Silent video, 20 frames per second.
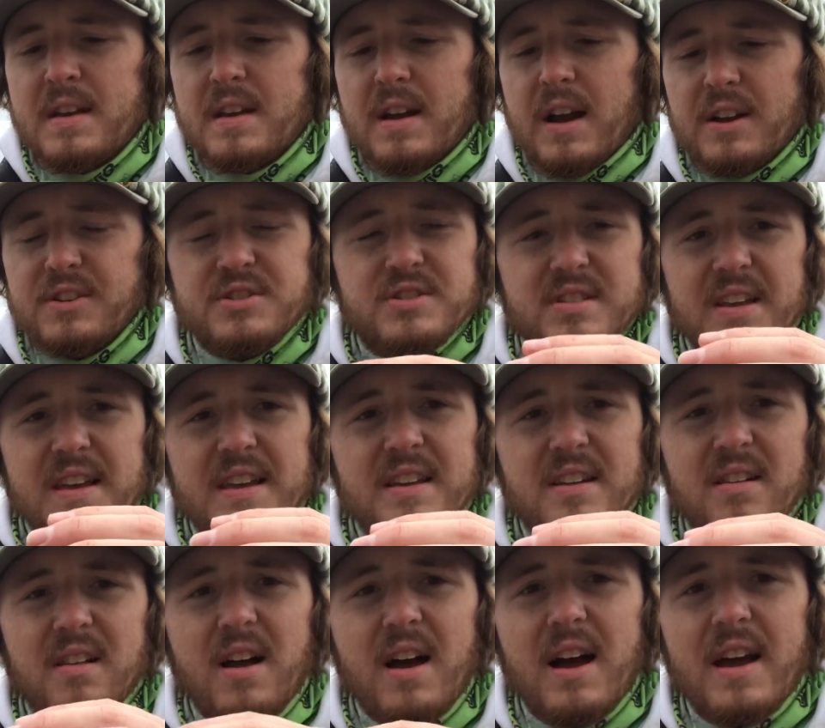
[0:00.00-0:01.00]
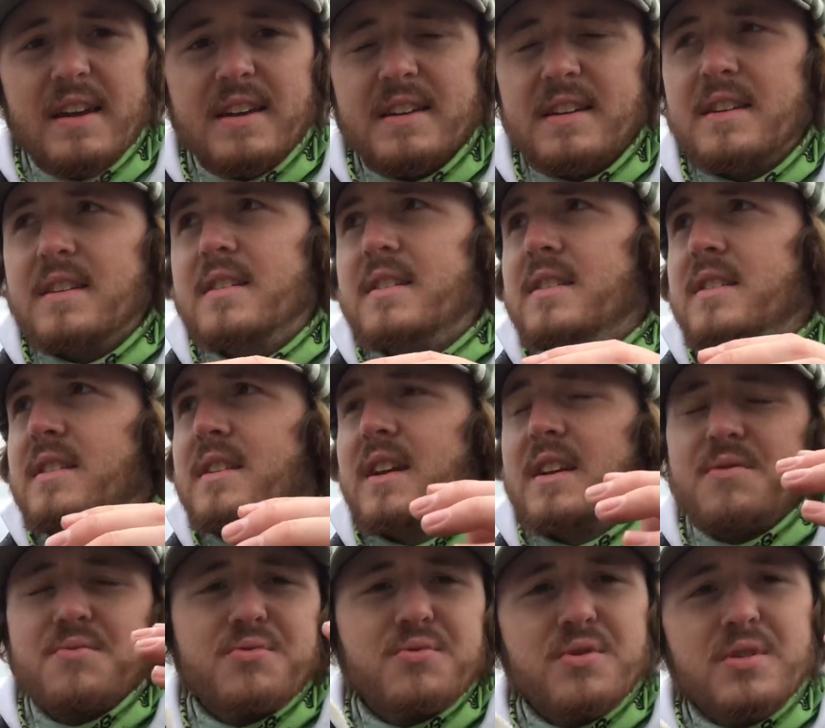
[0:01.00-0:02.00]
I just like it a lot, and I
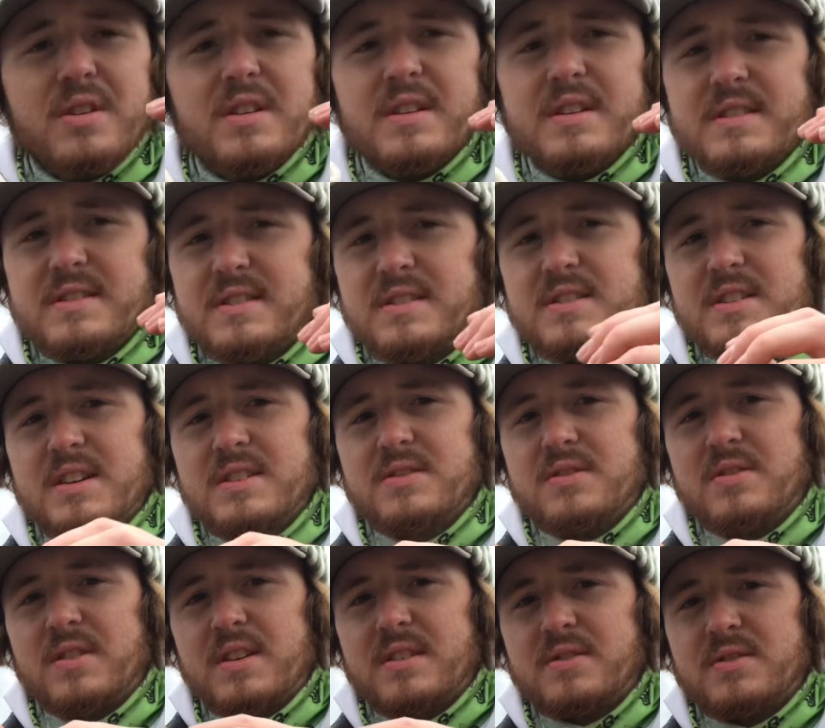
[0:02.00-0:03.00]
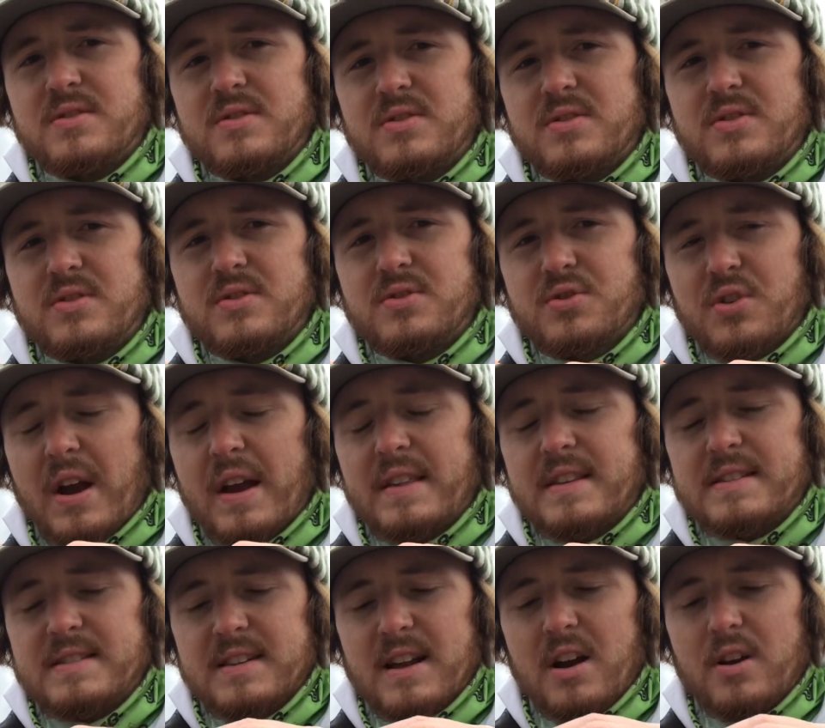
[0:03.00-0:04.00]
really suggest you guys try
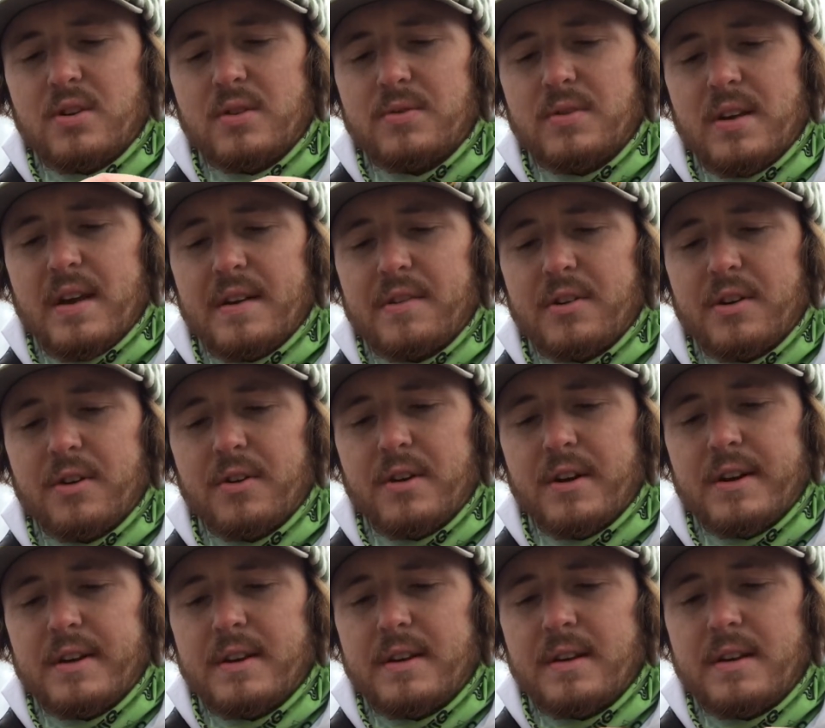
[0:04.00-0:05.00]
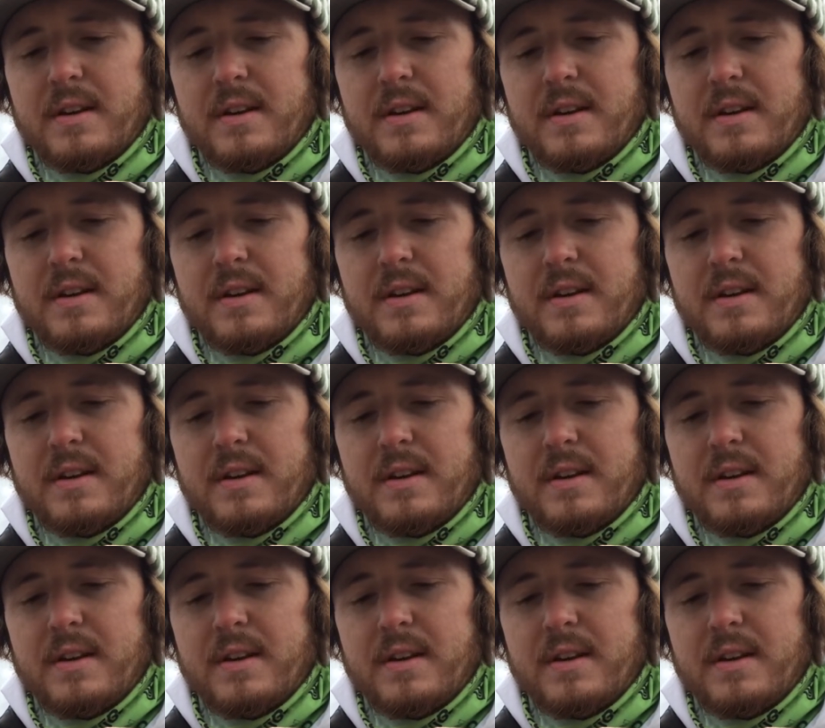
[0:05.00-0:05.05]
this out if you haven't already.